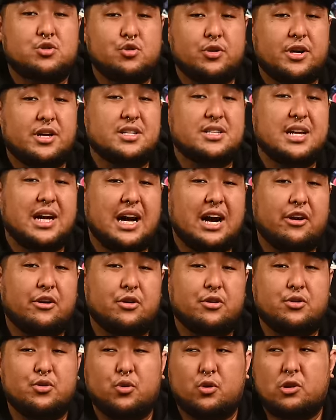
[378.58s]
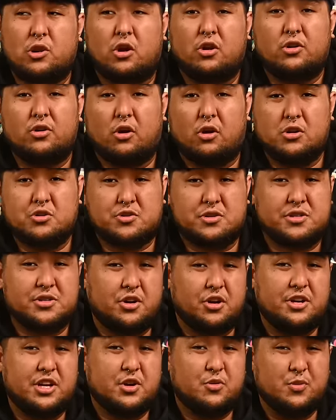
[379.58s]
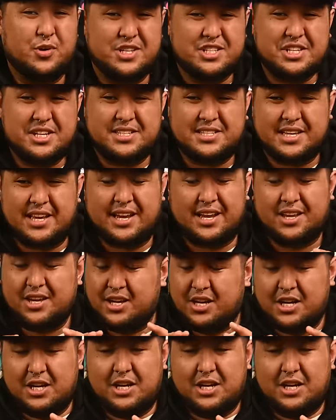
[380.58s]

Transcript: triggers are no longer ultrasonic, which is a